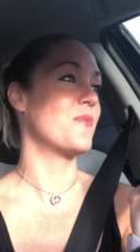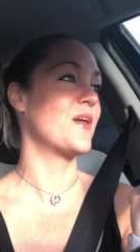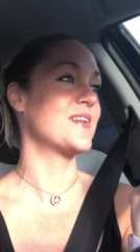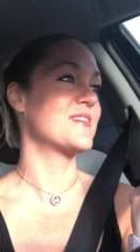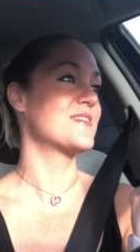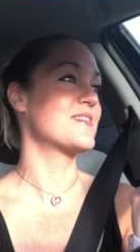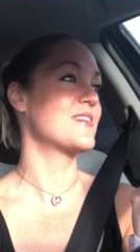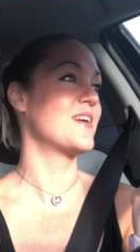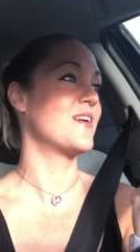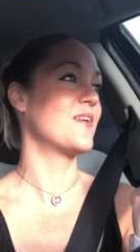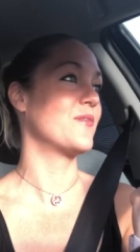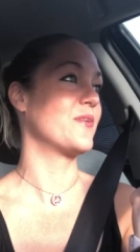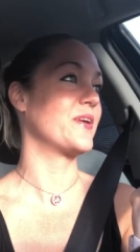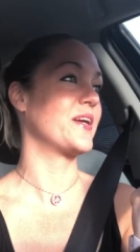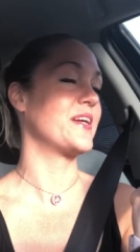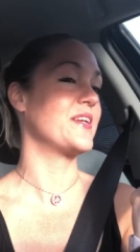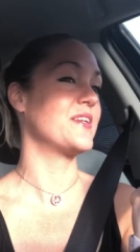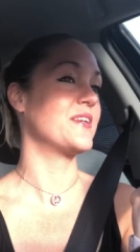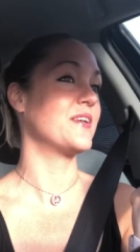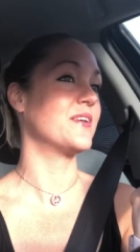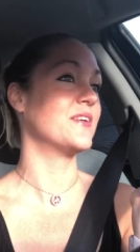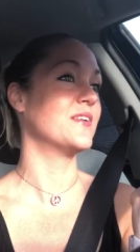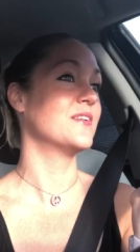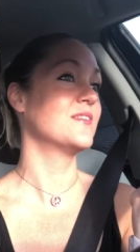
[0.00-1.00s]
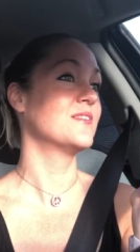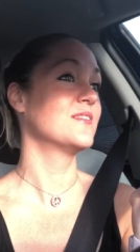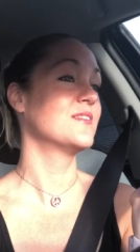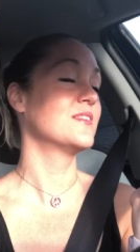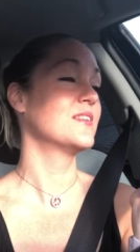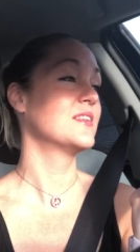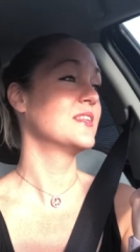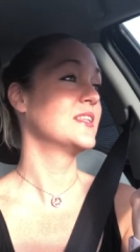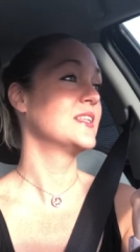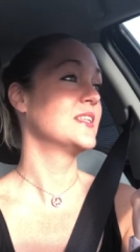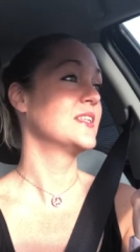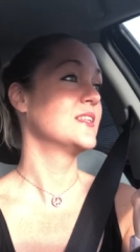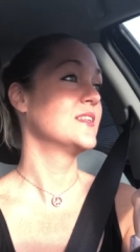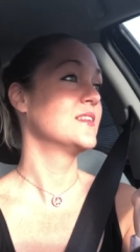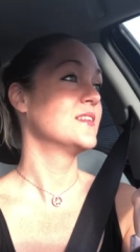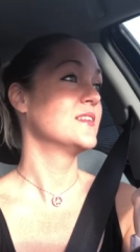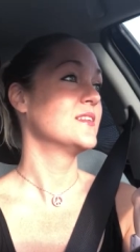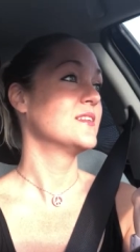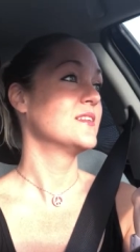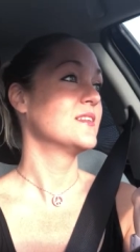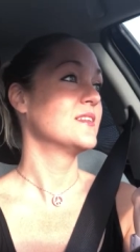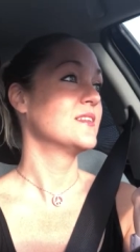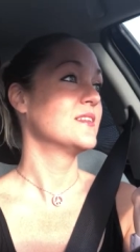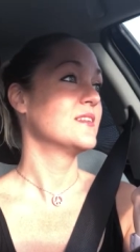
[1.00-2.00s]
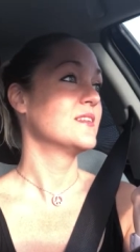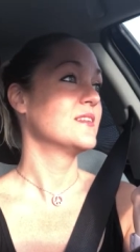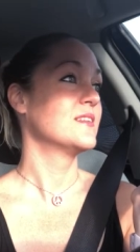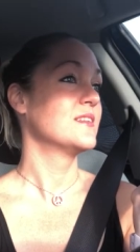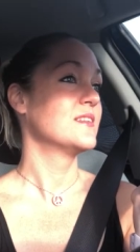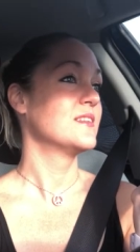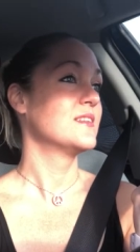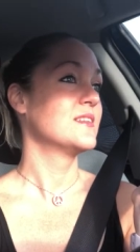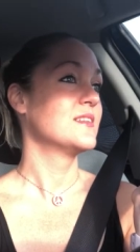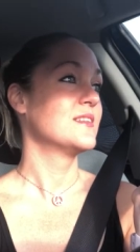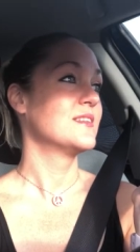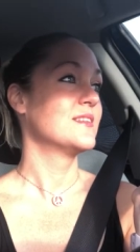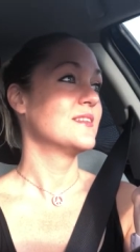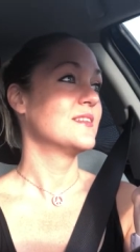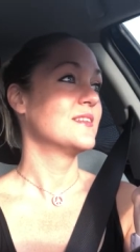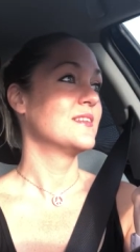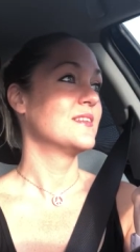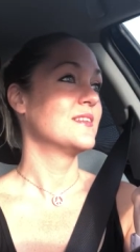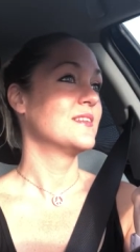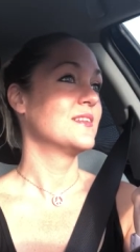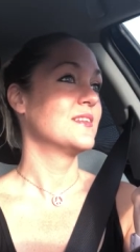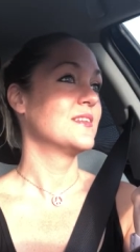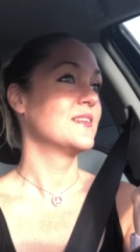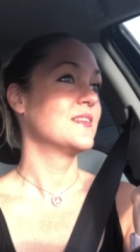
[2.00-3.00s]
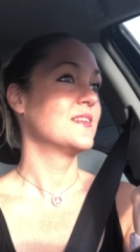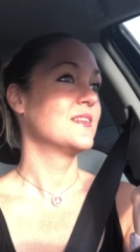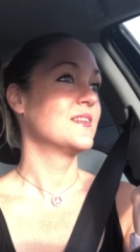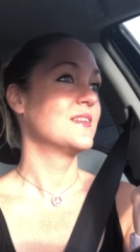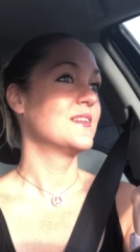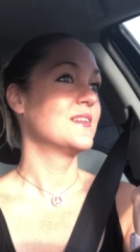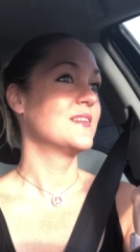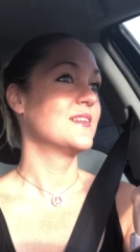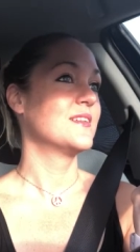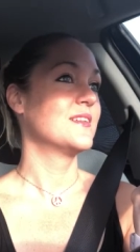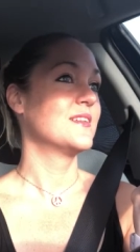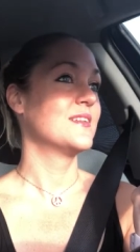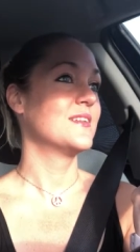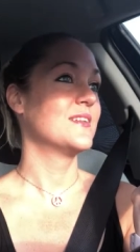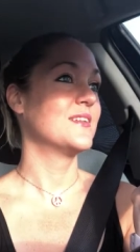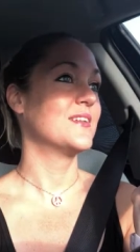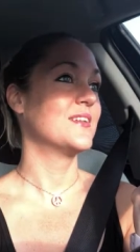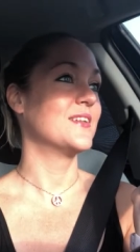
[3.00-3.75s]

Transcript: That's not what I do. Okay, I totally respect that.